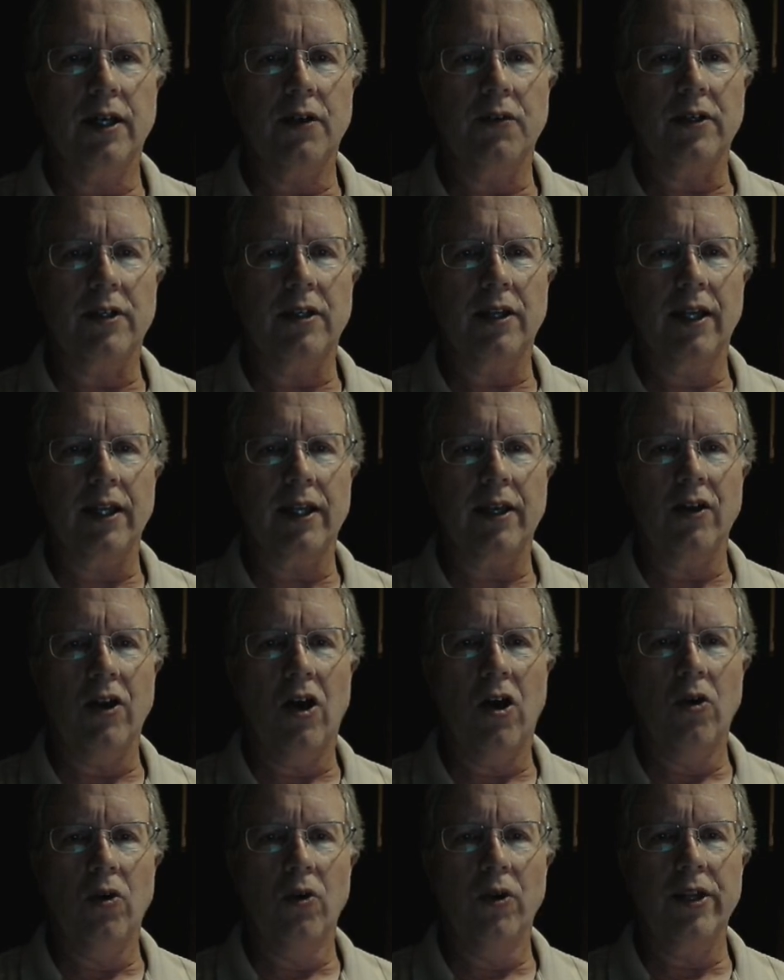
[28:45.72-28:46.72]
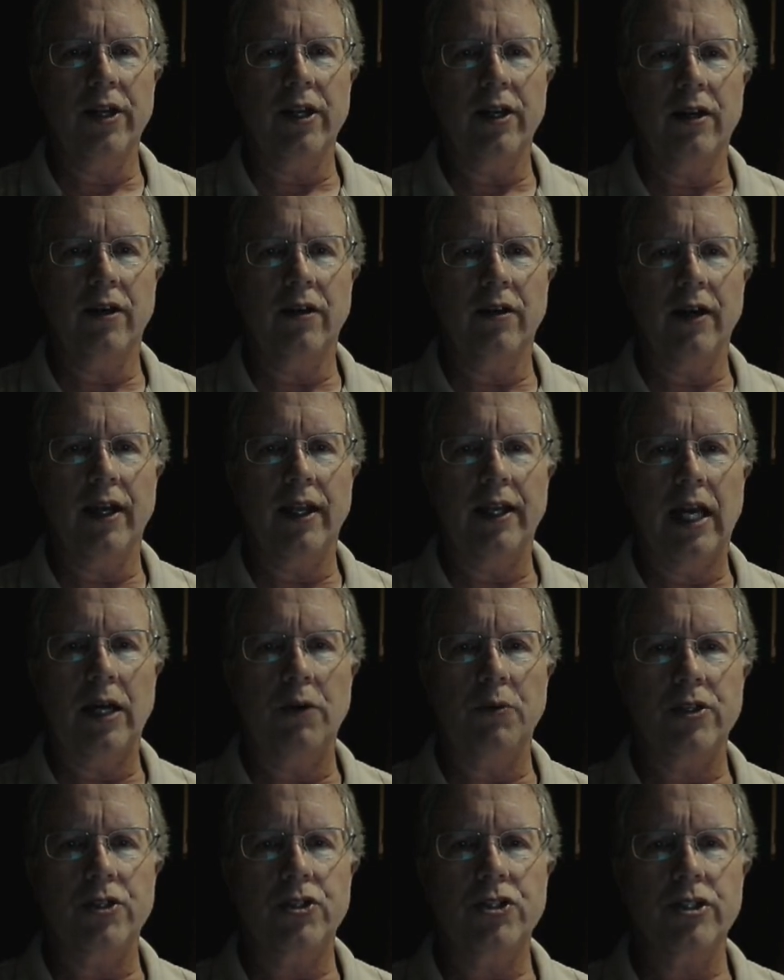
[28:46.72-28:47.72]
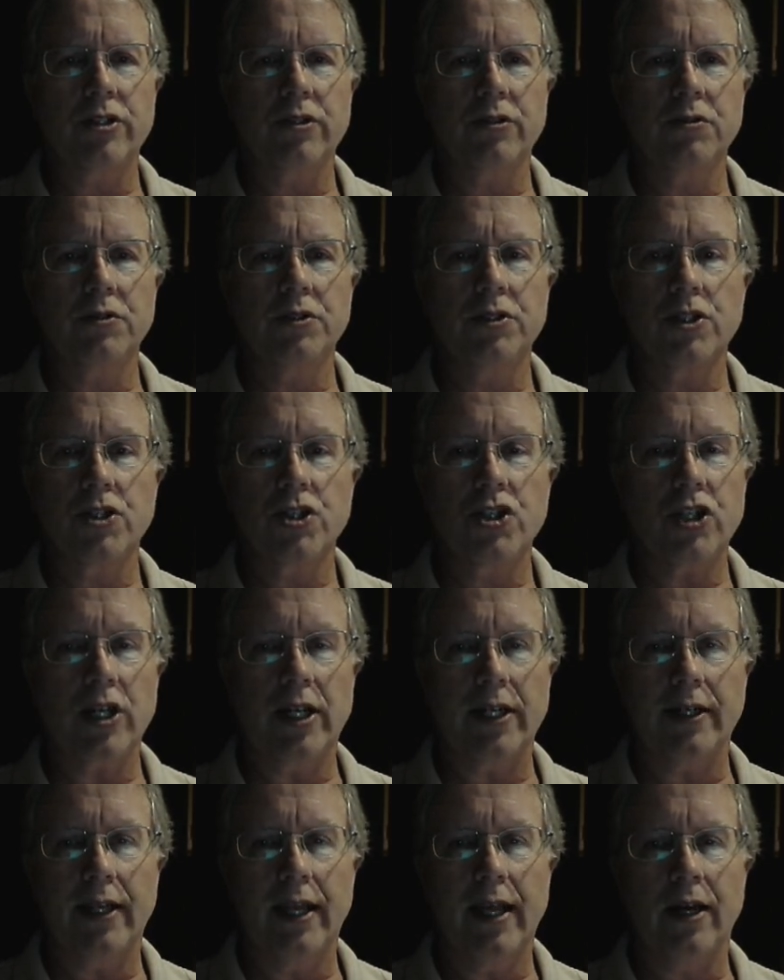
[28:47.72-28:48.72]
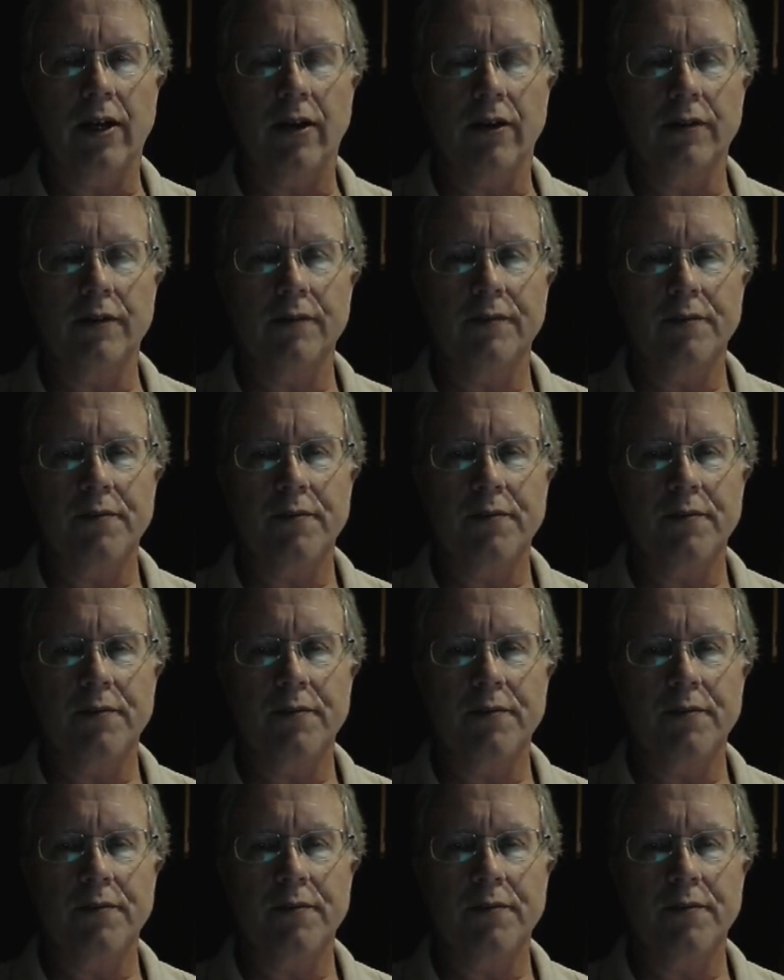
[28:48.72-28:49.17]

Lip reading: click and hold here, and I would choose shut down.